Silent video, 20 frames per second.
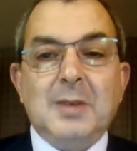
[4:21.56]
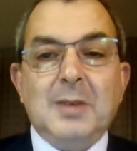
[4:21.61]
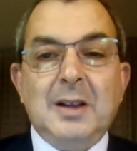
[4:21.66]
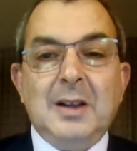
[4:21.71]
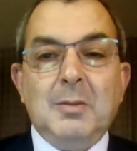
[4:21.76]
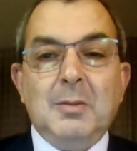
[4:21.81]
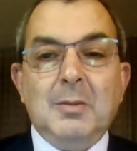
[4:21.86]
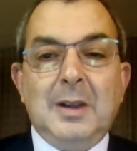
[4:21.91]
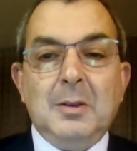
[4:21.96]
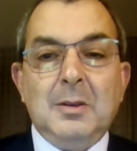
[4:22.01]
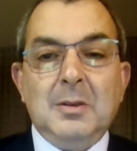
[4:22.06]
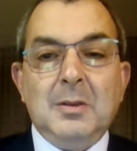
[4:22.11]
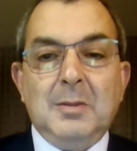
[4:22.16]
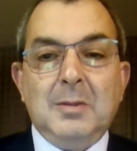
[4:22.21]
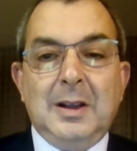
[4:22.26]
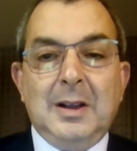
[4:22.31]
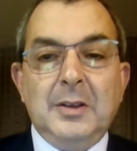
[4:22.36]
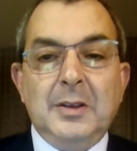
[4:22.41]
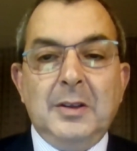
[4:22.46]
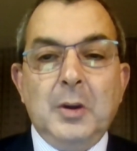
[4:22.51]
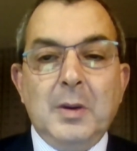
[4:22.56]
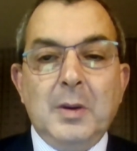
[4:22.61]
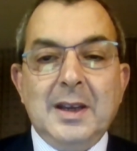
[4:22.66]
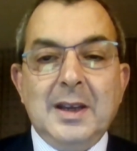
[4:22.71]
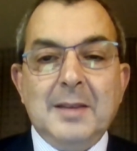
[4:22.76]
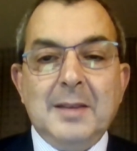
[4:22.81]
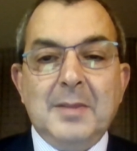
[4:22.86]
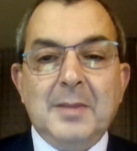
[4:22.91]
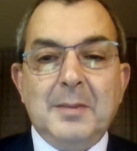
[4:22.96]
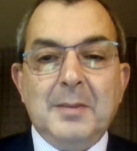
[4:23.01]
while knowing
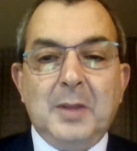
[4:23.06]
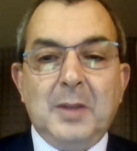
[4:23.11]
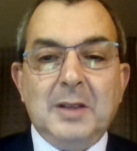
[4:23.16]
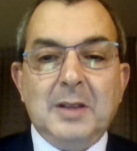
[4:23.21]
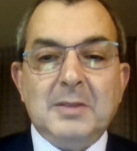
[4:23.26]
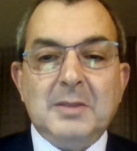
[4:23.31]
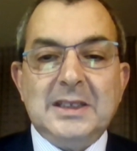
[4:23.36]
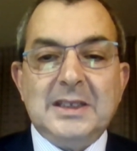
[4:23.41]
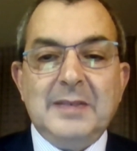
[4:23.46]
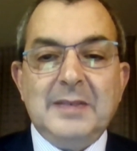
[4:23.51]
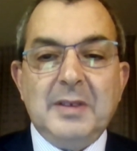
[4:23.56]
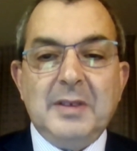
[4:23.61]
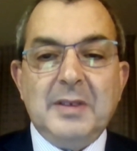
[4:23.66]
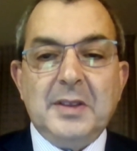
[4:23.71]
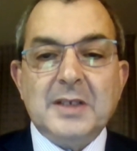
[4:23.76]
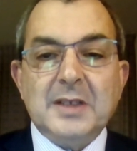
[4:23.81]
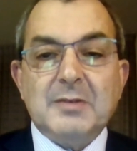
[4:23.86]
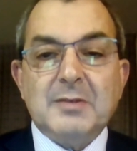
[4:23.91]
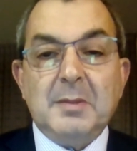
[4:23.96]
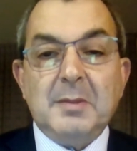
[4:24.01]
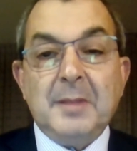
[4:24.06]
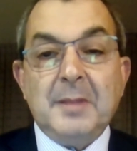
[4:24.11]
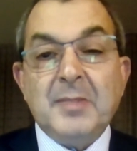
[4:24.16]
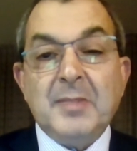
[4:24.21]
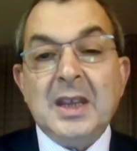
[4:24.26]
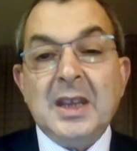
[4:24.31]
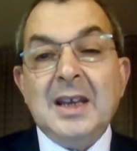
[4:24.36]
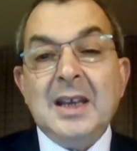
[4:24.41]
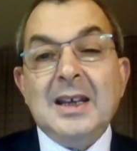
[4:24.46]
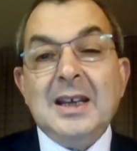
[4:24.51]
him and while receiving things from him,
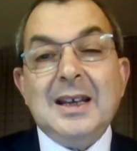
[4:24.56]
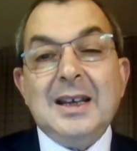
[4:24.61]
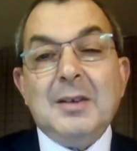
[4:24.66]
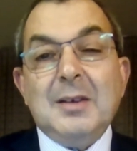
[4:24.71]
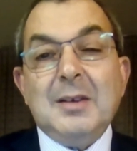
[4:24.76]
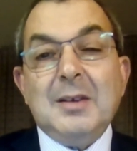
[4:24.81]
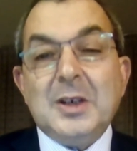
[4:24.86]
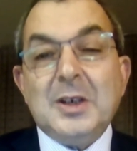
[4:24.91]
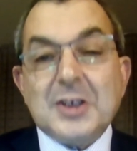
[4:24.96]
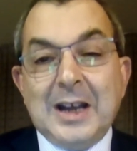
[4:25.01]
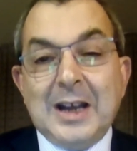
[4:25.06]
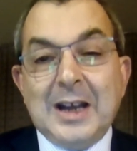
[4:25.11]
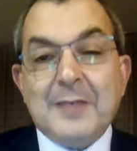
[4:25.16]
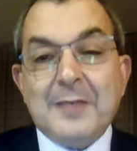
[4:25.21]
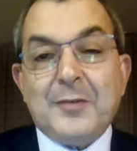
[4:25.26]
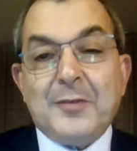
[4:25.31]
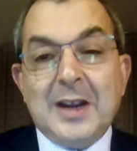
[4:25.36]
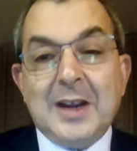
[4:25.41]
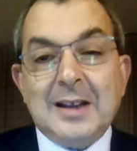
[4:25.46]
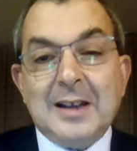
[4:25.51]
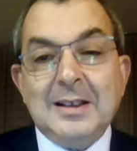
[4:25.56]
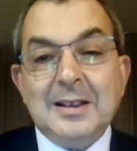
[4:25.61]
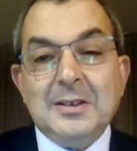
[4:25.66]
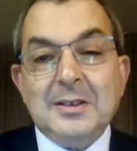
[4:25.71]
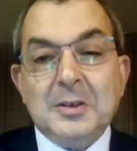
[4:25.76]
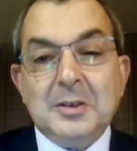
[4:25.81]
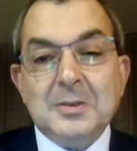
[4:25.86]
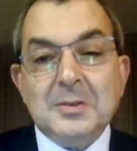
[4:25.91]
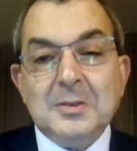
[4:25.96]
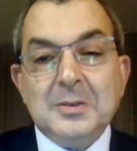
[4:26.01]
which I frankly
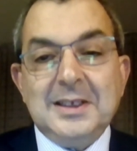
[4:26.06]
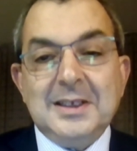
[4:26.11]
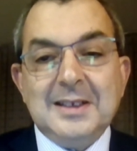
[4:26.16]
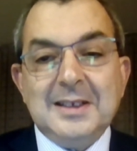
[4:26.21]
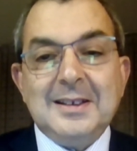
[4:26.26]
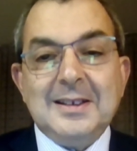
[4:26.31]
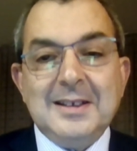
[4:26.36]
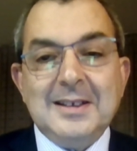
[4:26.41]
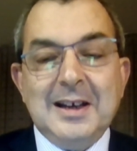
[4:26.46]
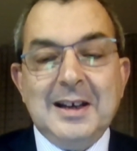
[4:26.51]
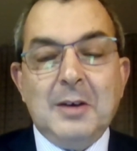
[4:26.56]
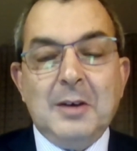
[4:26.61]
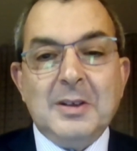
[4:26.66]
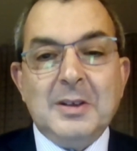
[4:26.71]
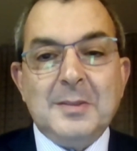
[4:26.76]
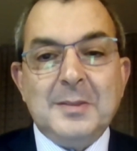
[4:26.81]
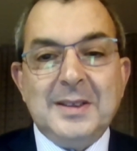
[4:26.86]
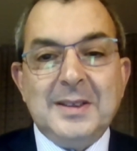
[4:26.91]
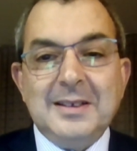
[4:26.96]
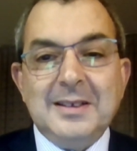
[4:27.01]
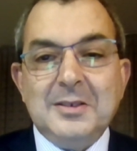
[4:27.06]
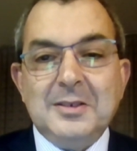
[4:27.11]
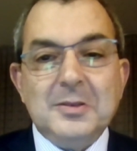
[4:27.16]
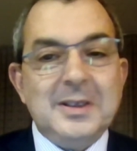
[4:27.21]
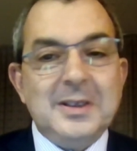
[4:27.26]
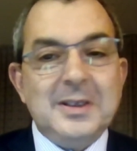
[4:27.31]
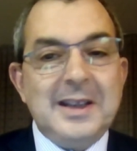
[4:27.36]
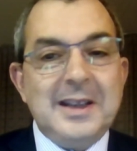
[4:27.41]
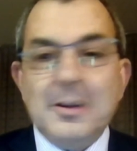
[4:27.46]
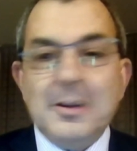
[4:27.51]
don't see Netanyahu admitting
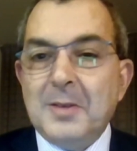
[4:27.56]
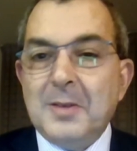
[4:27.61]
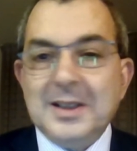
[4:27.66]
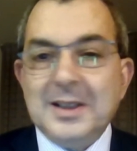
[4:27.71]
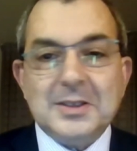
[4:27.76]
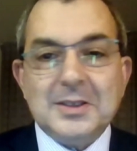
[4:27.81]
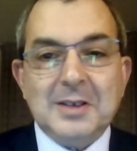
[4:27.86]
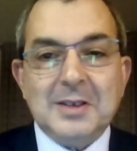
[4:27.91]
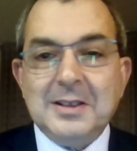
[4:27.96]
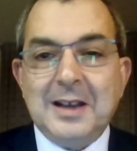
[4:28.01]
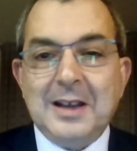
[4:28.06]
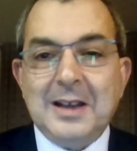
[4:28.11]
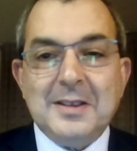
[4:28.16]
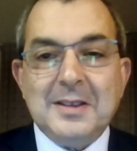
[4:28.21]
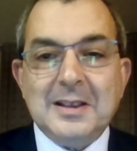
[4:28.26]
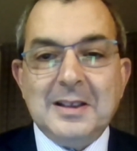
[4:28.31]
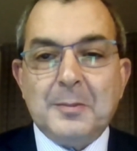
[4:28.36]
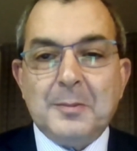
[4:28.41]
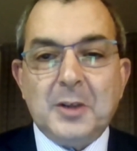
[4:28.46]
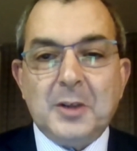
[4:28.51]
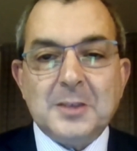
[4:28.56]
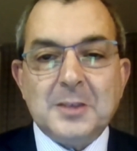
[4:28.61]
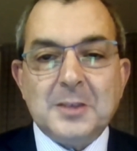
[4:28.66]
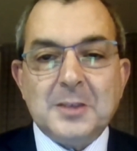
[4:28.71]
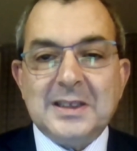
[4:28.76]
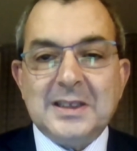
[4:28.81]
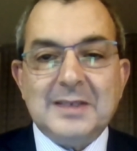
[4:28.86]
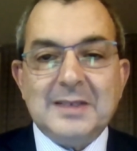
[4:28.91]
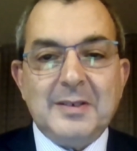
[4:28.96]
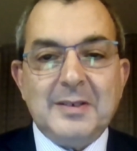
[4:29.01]
to in any way. So I think the
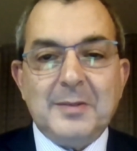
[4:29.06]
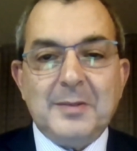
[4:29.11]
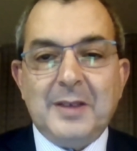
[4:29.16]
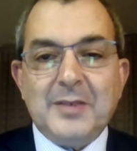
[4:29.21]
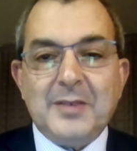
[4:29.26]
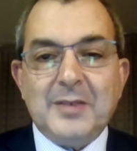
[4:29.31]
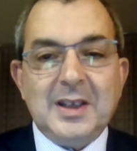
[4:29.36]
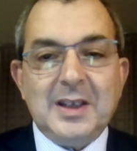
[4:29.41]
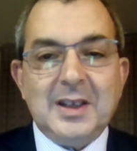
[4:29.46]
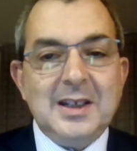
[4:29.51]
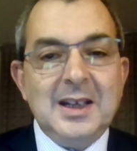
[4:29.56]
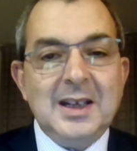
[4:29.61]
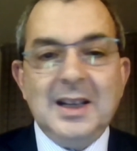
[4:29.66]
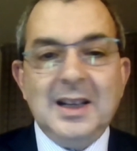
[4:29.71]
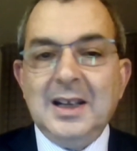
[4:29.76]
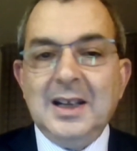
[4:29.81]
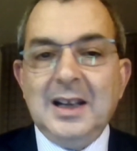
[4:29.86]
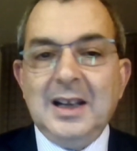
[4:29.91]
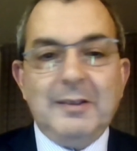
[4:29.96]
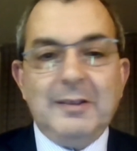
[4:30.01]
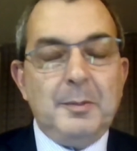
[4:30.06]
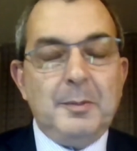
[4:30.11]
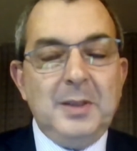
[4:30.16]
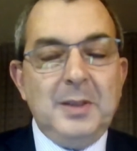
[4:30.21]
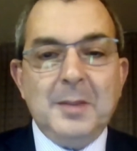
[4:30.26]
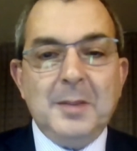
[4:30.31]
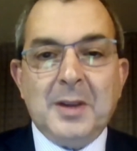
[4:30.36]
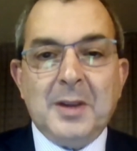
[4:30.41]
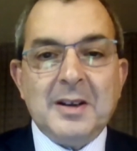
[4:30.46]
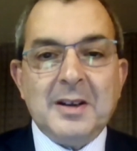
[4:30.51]
prospects of a
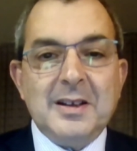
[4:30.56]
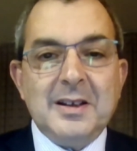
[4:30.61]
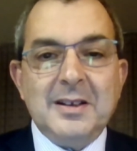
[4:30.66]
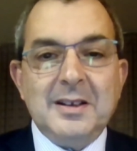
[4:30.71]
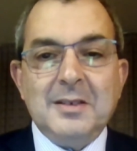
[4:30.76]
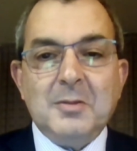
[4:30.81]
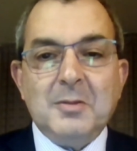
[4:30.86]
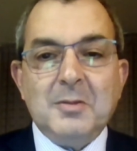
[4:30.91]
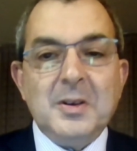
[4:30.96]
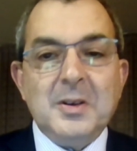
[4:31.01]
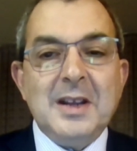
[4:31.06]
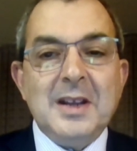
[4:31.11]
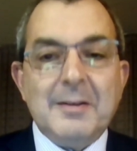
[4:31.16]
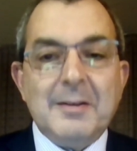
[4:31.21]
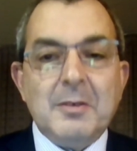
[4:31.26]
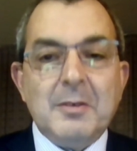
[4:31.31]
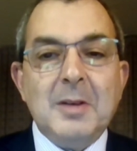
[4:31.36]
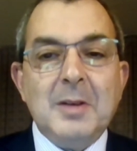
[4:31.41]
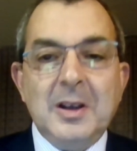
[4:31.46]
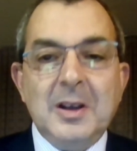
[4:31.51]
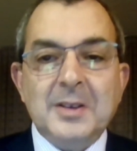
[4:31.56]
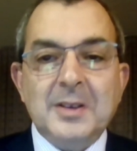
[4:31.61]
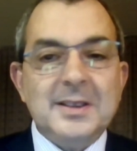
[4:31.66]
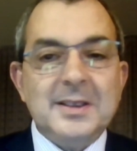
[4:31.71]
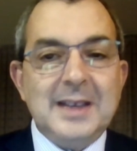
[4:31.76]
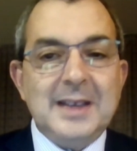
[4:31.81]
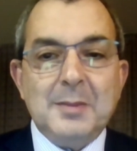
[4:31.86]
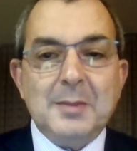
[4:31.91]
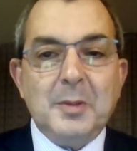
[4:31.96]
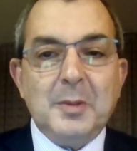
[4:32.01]
plea bargain were never really on the
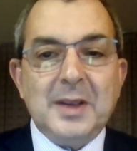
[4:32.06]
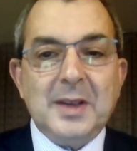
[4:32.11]
table